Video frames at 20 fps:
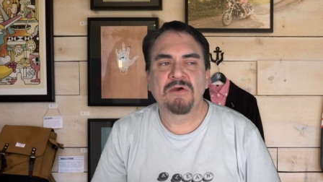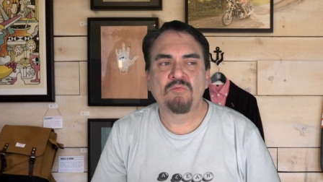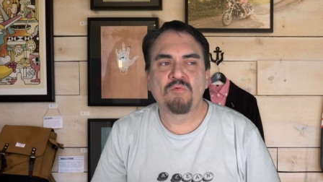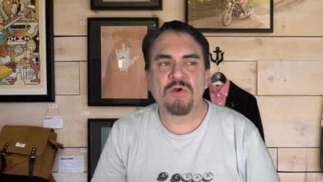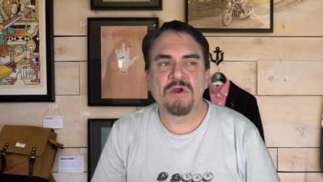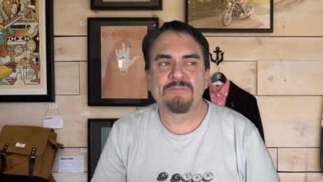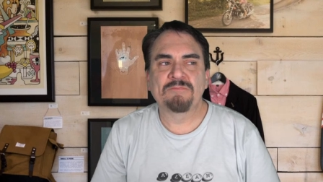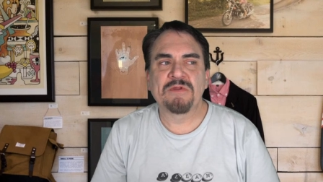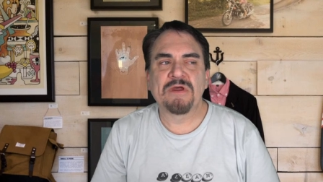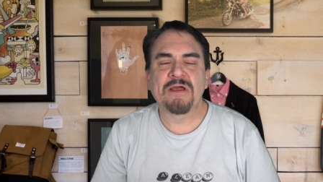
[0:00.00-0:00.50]

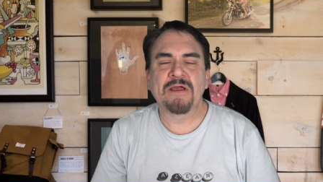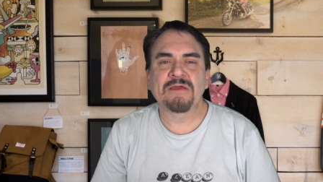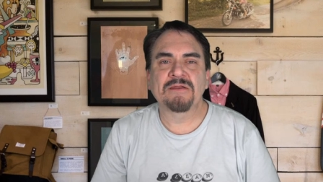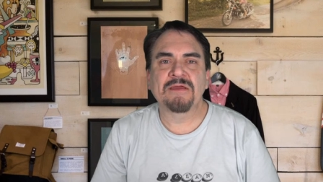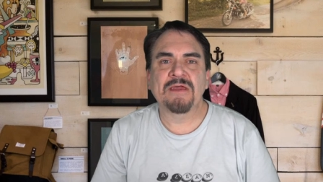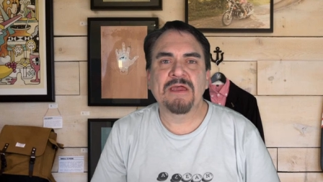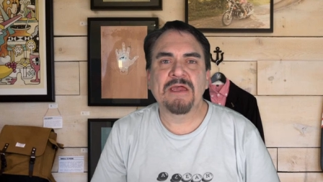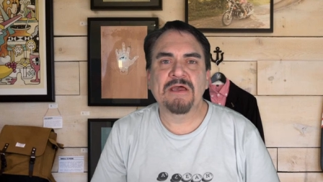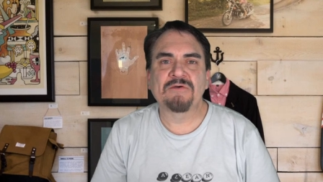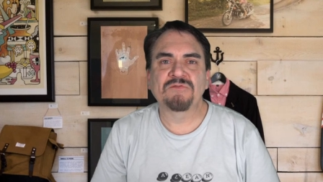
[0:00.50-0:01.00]
where I'm not
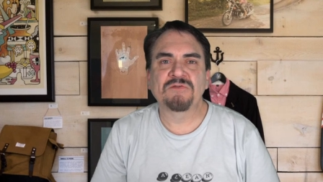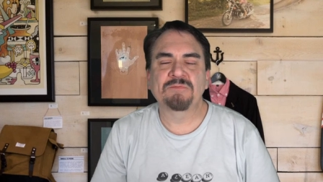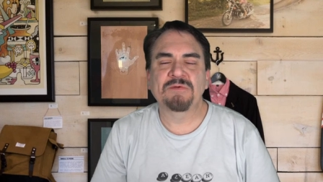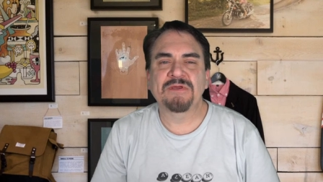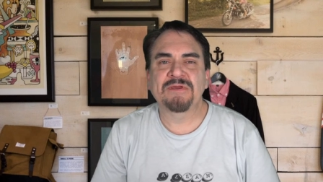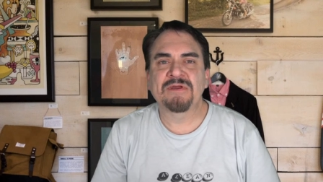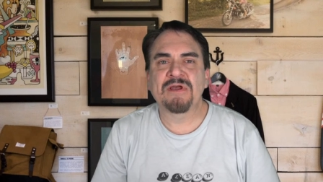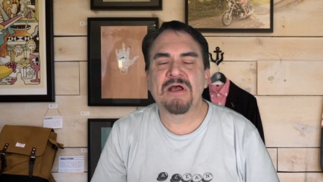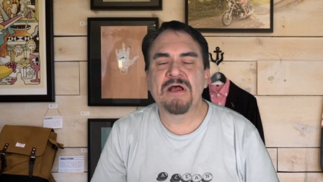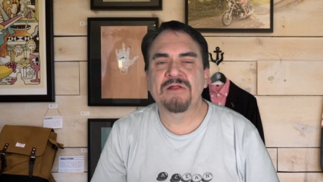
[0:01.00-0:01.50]
going to have to
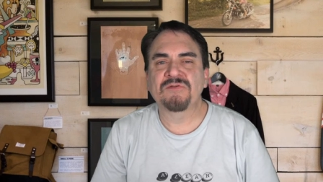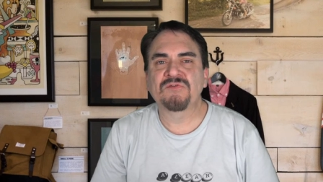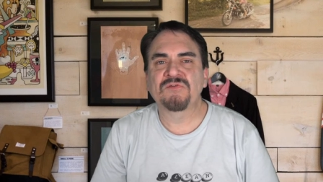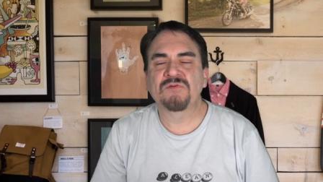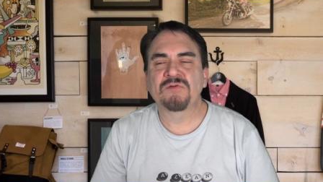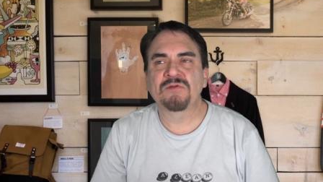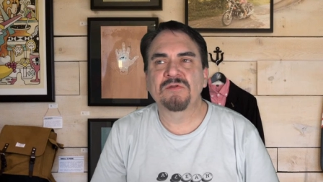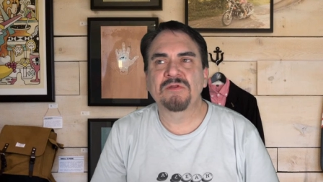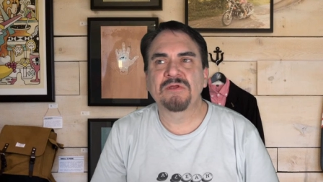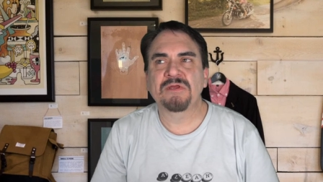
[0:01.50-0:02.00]
be
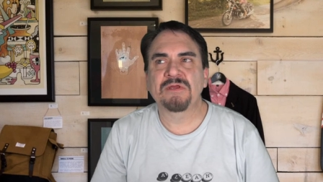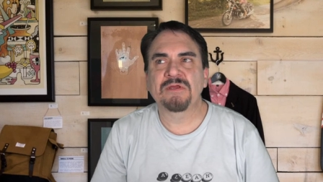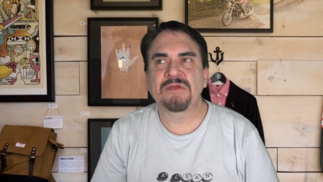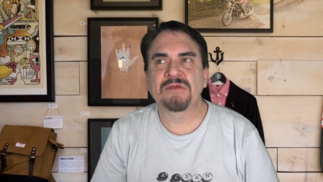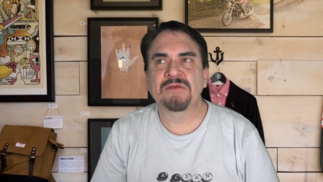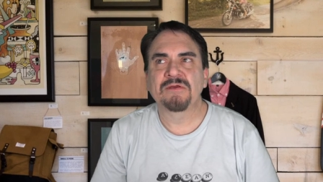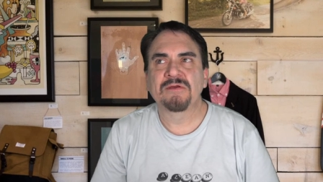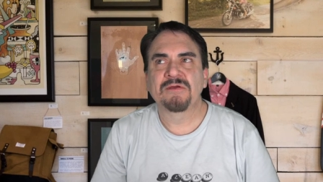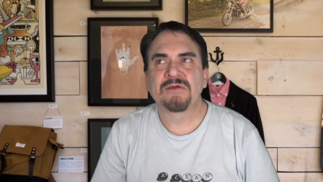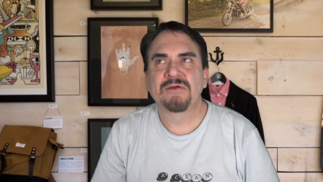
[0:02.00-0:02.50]

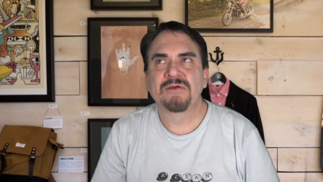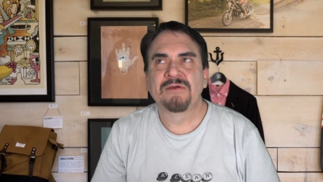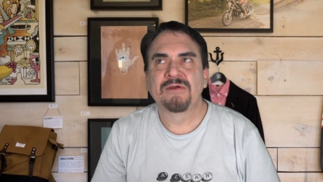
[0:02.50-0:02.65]
constantly